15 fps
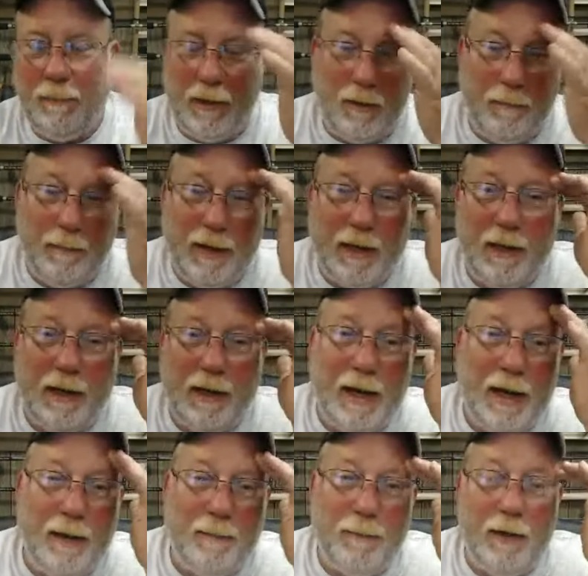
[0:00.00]
in to make it
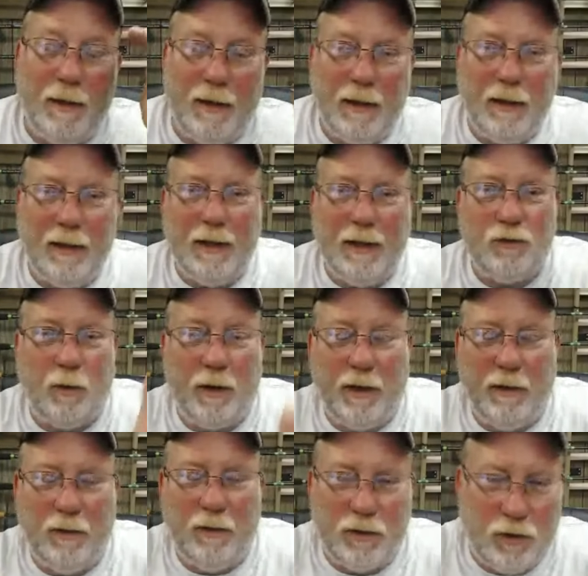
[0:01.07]
happen, and that's what
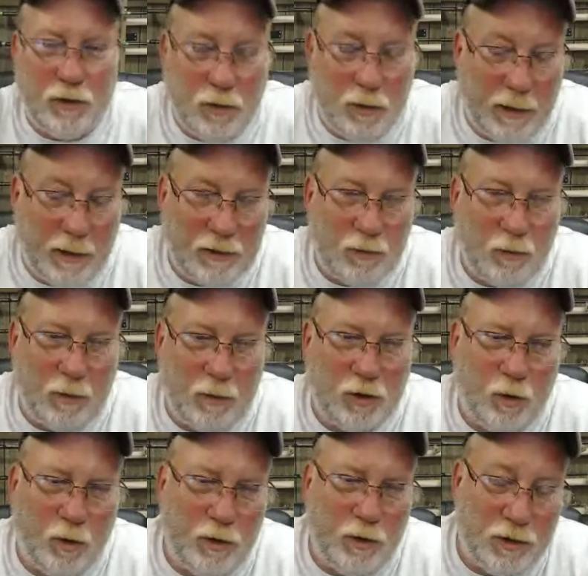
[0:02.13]
Aaron's doing. That's what
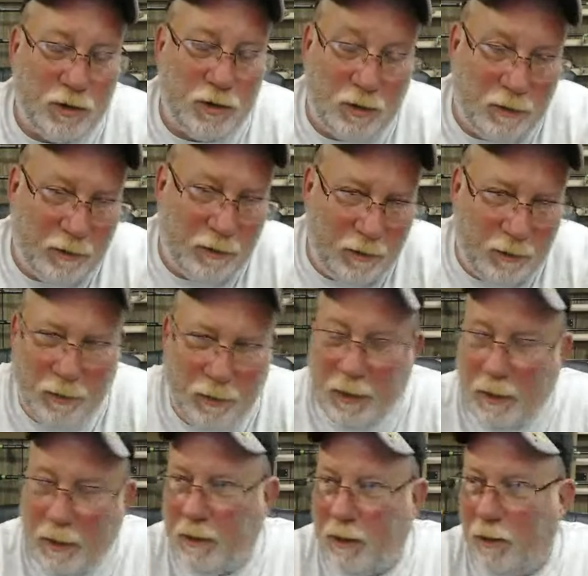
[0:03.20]
George is going to do.
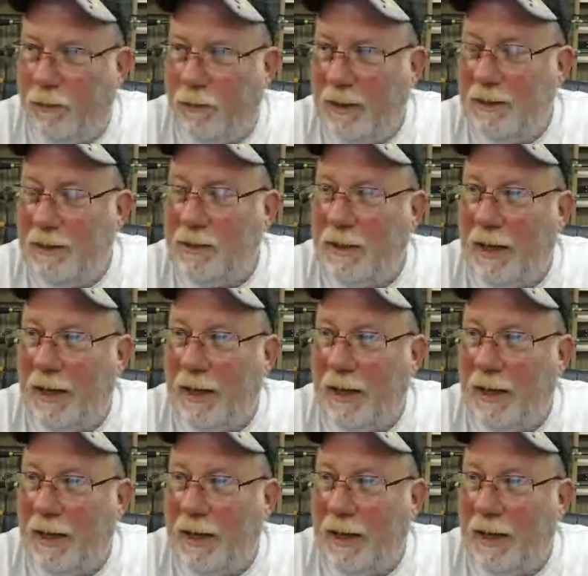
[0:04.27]
These